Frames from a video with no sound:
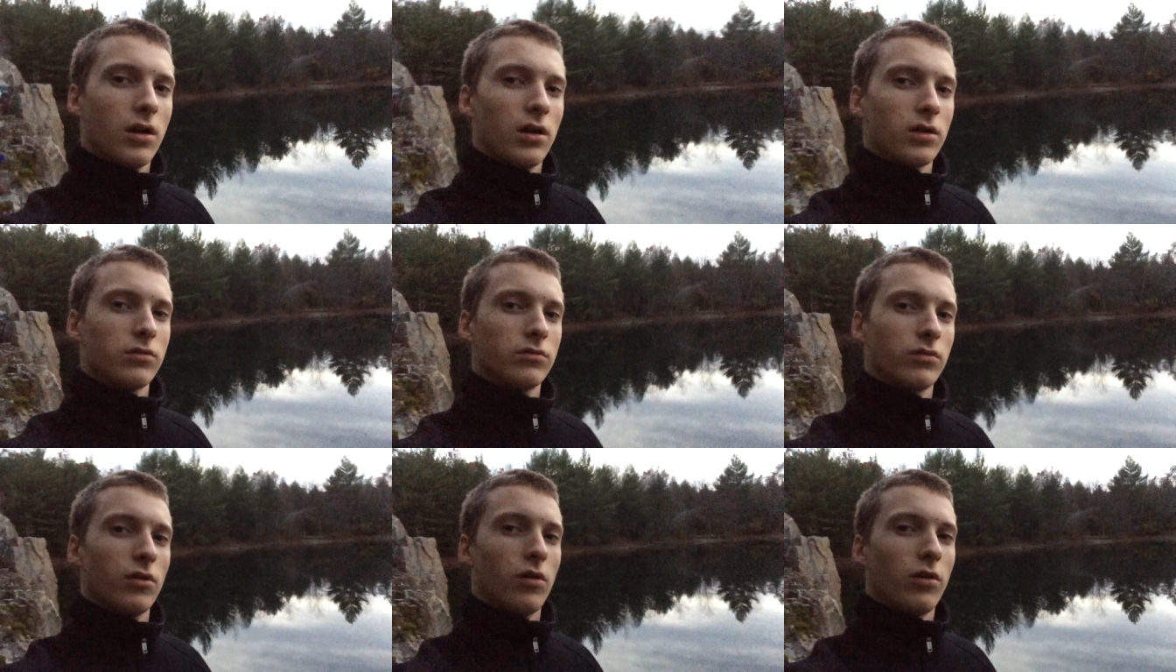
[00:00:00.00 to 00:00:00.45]

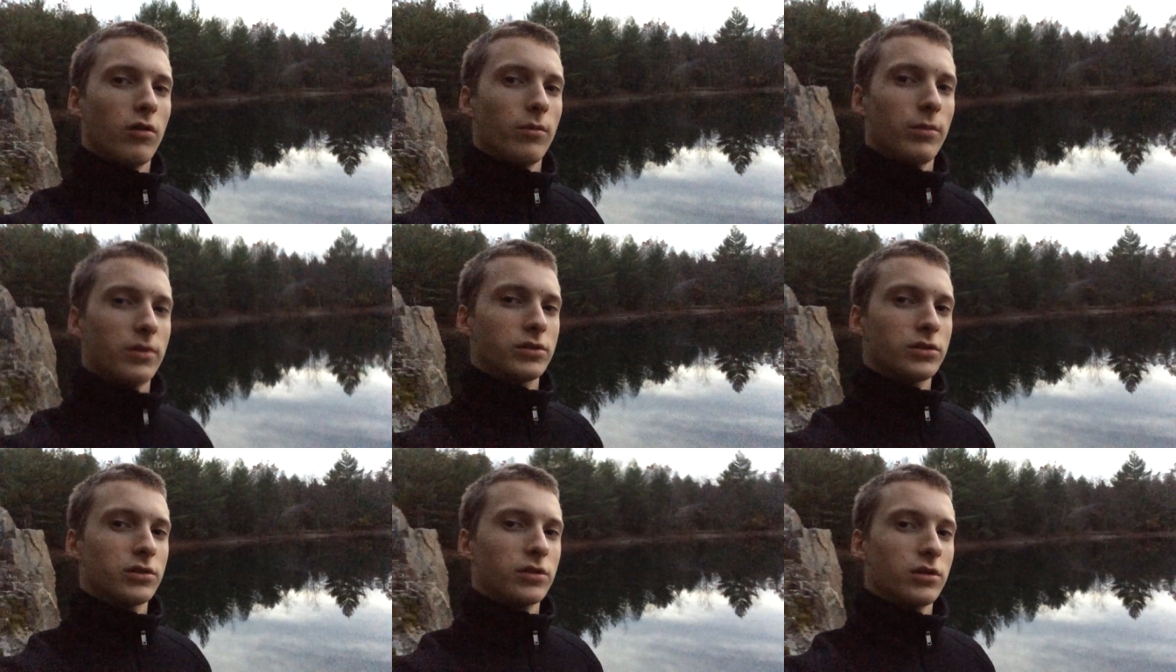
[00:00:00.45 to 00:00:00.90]
a grown,
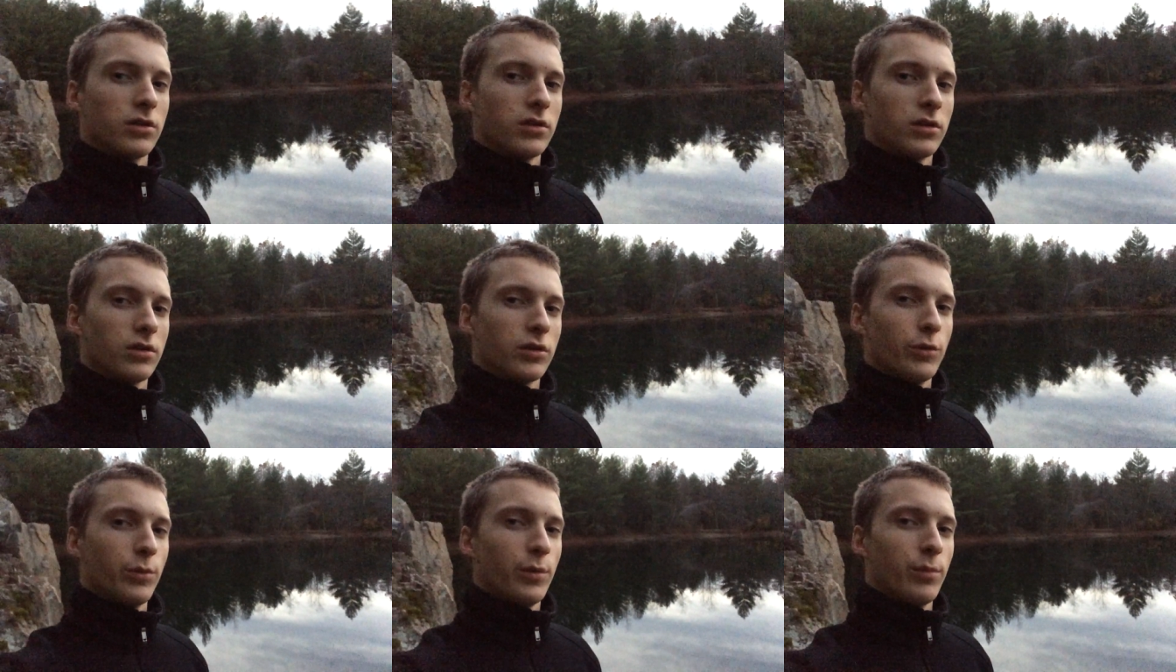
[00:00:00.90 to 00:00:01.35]

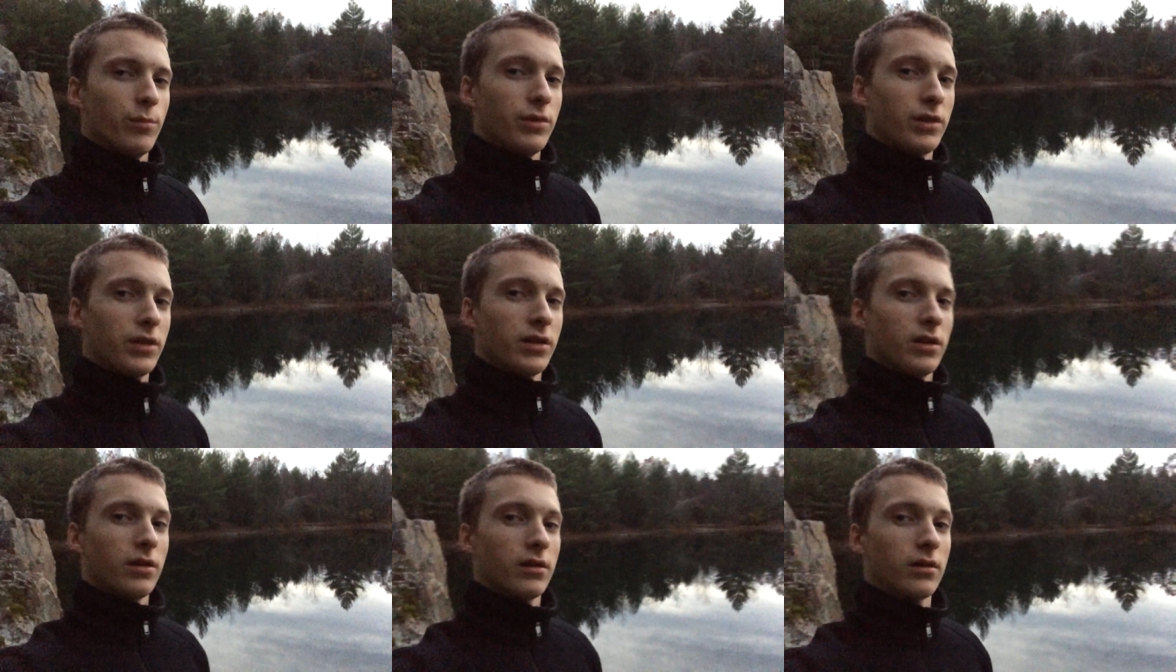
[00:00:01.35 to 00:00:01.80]
mature human
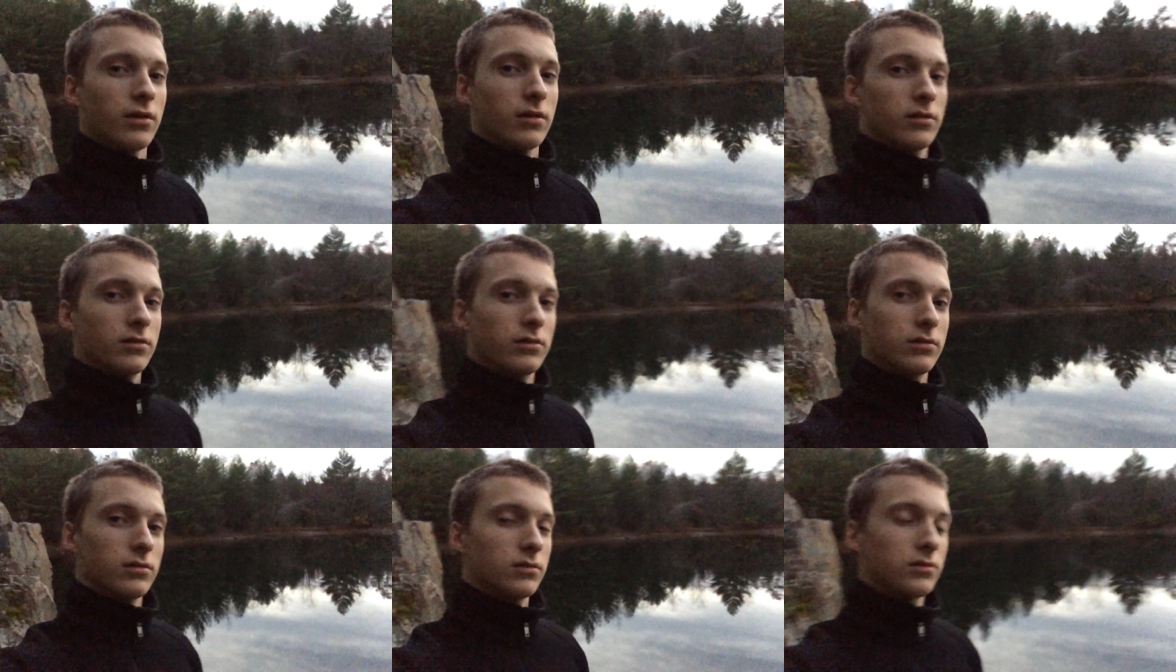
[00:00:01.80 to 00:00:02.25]
being.
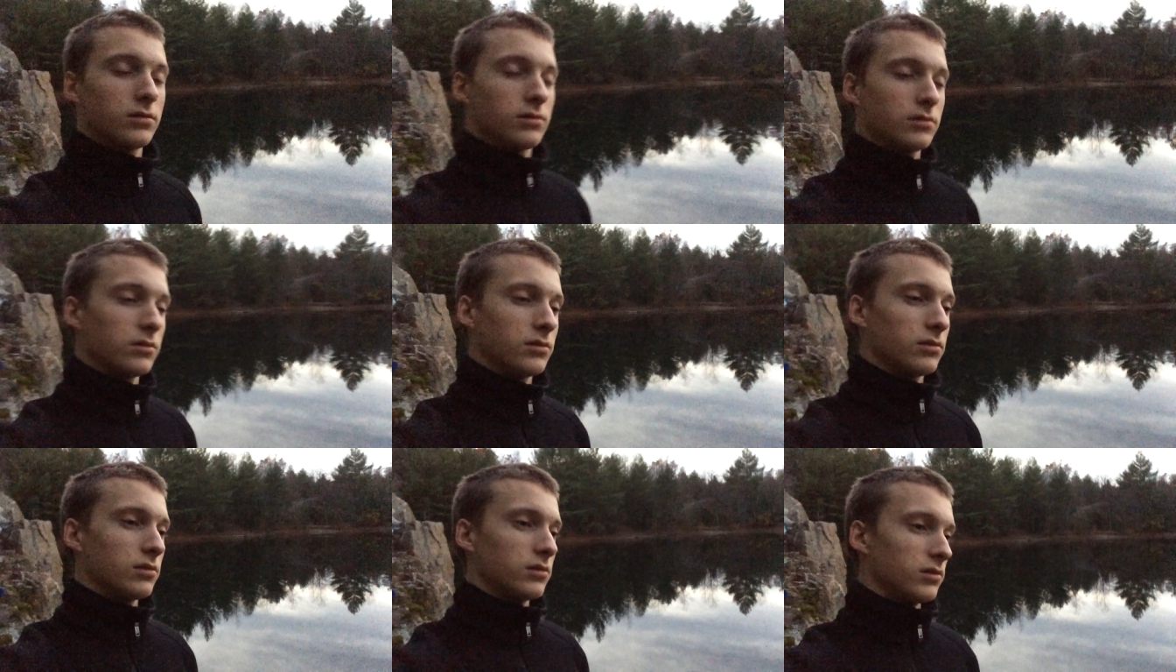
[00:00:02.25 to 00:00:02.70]

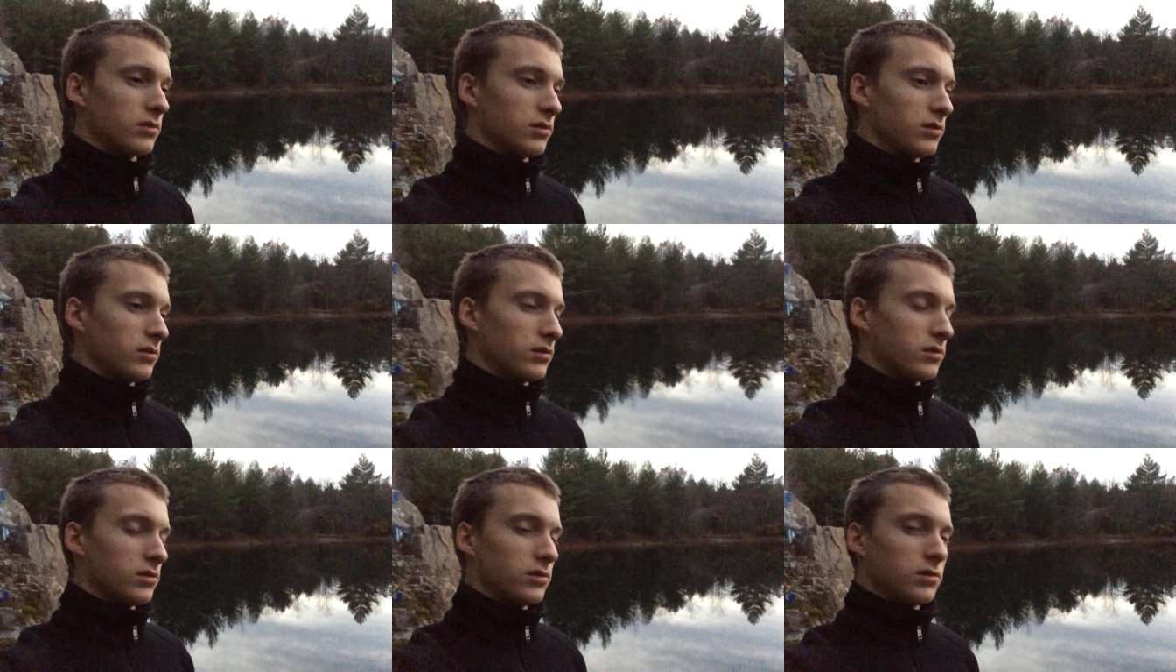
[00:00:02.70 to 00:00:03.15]

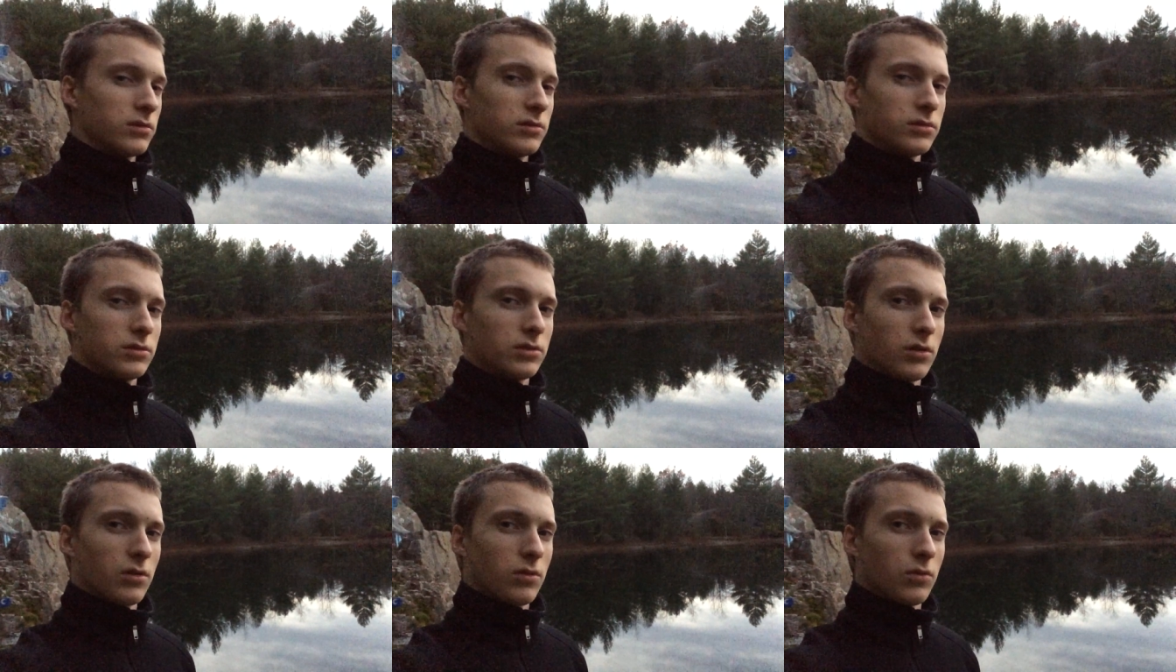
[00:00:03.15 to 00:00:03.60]

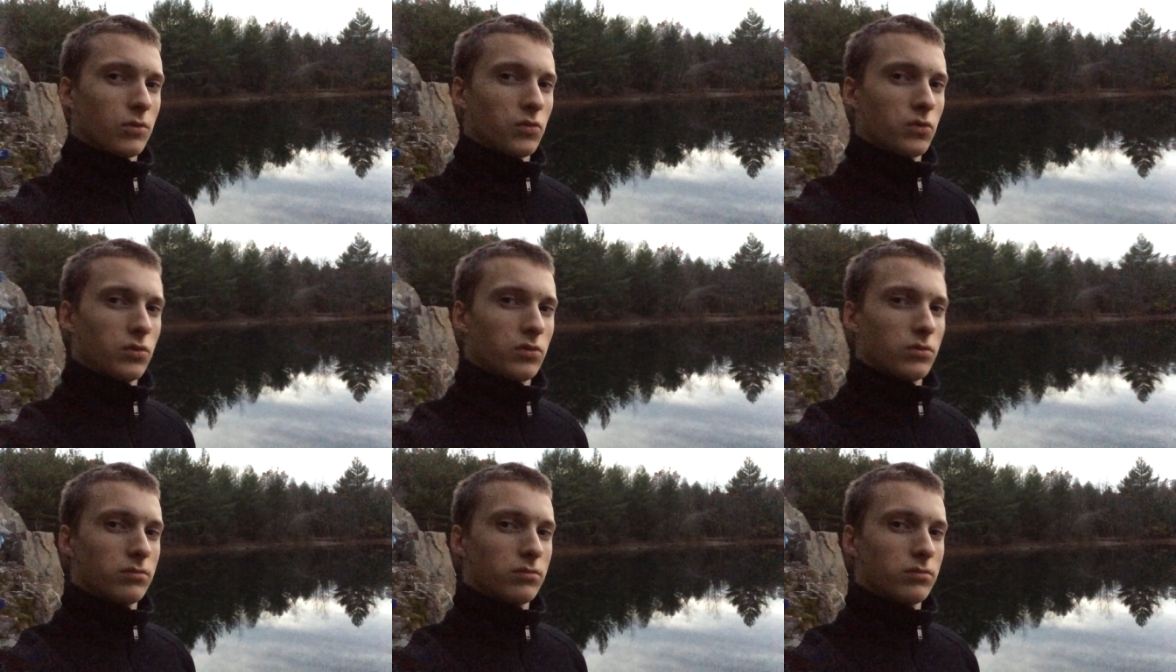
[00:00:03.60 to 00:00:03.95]
So,